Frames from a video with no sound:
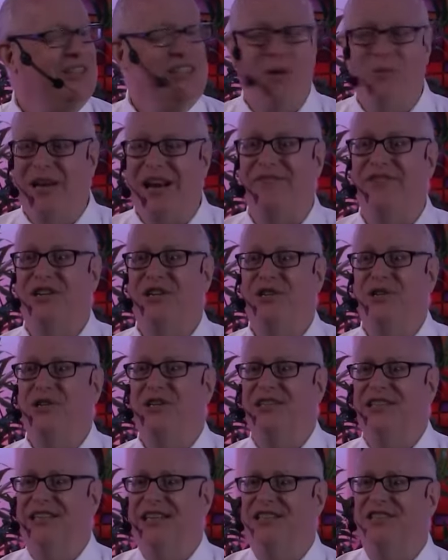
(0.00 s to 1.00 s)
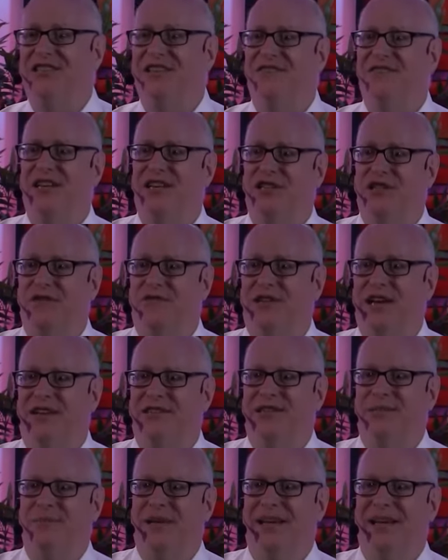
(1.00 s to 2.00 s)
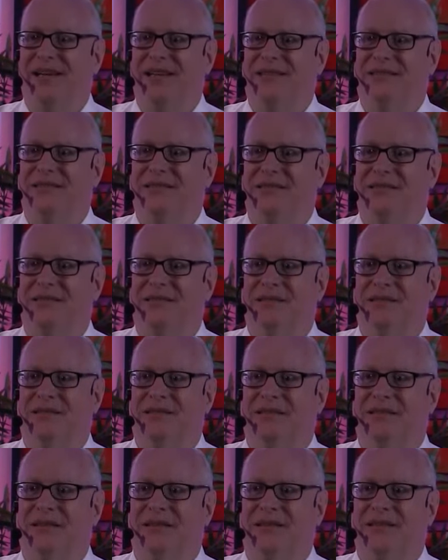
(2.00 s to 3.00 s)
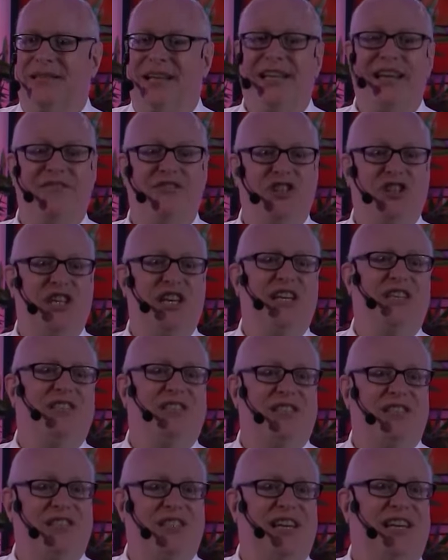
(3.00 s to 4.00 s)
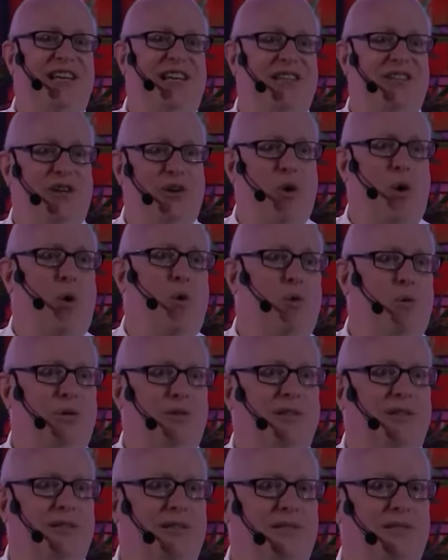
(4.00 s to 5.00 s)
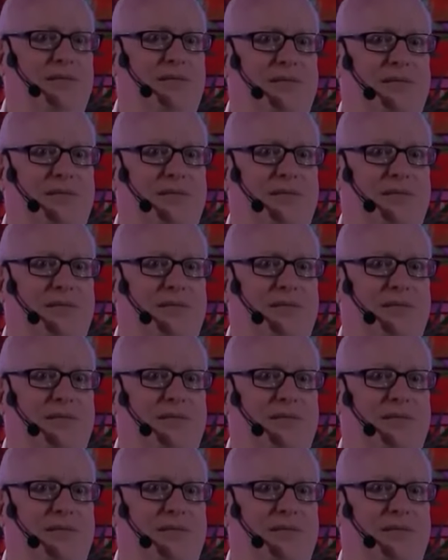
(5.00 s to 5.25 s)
was that whatever you do to the least of these, you've done to me. They left Jesus sitting in the cold